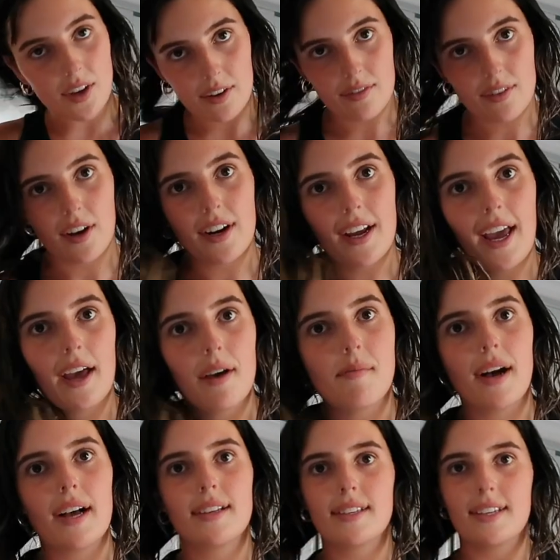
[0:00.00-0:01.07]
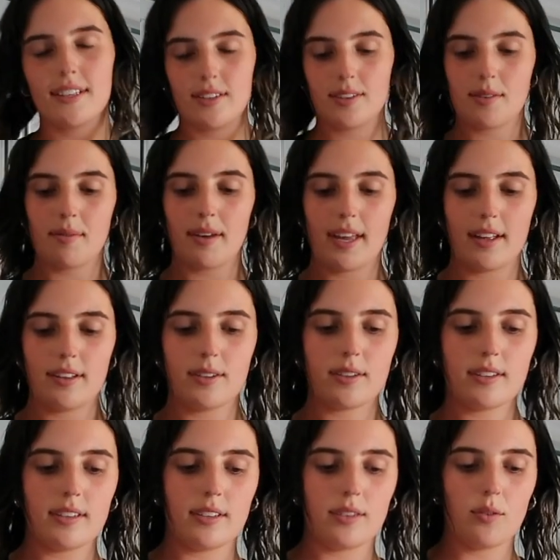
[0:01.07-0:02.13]
I've got a hair mask in, so my hair
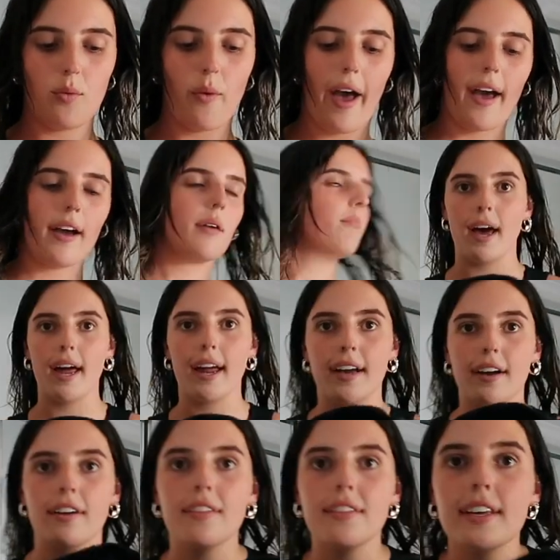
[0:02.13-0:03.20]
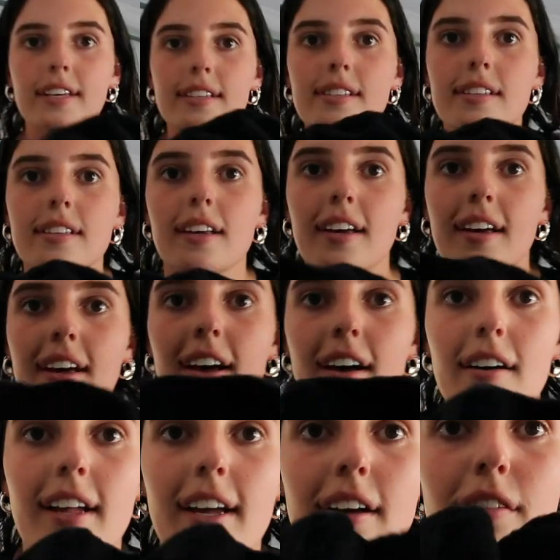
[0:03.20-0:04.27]
looks a little whack, but I got this
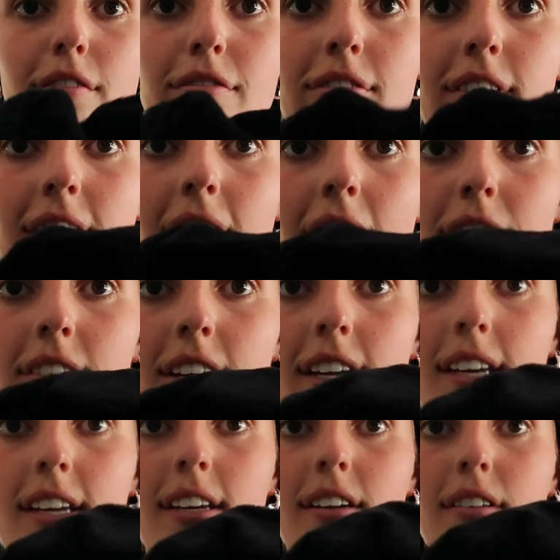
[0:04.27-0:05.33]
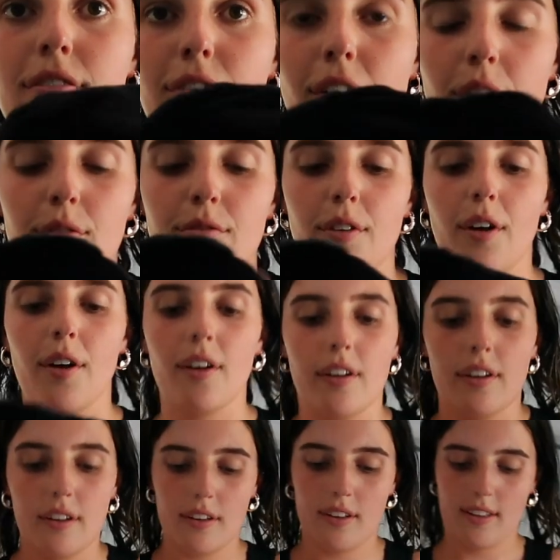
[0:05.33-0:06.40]
like fluffy faux fur